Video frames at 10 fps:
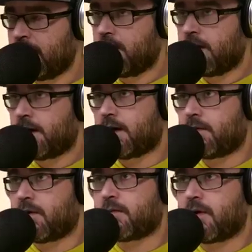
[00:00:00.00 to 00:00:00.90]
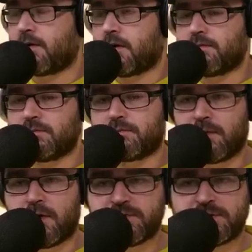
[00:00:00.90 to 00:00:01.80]
Um, I, I, I'm
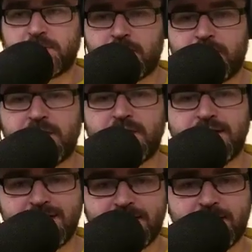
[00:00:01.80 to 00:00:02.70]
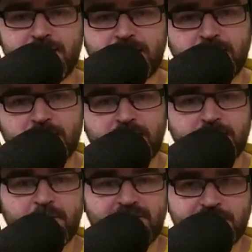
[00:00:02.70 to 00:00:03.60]
of a similar opinion again. I
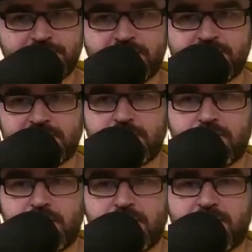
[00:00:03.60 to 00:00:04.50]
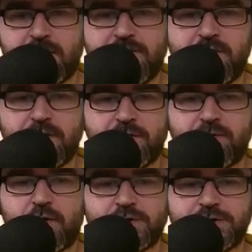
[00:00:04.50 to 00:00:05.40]
think Makhachev is in the running for that fight.
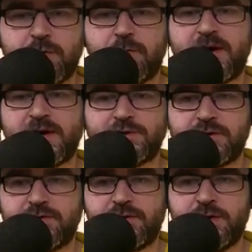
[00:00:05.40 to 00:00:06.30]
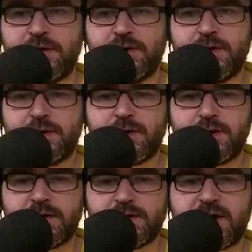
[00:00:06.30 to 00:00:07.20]
Unfortunately, with Makhachev,
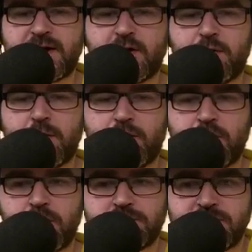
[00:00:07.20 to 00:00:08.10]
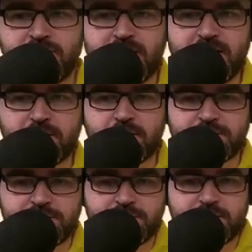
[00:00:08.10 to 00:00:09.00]
he's had a couple of pullouts of late,
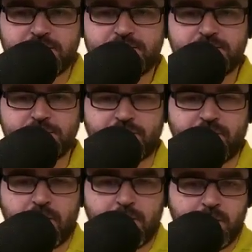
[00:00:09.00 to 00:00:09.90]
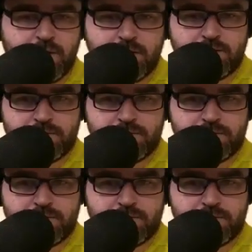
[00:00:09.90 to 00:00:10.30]
which just for my own,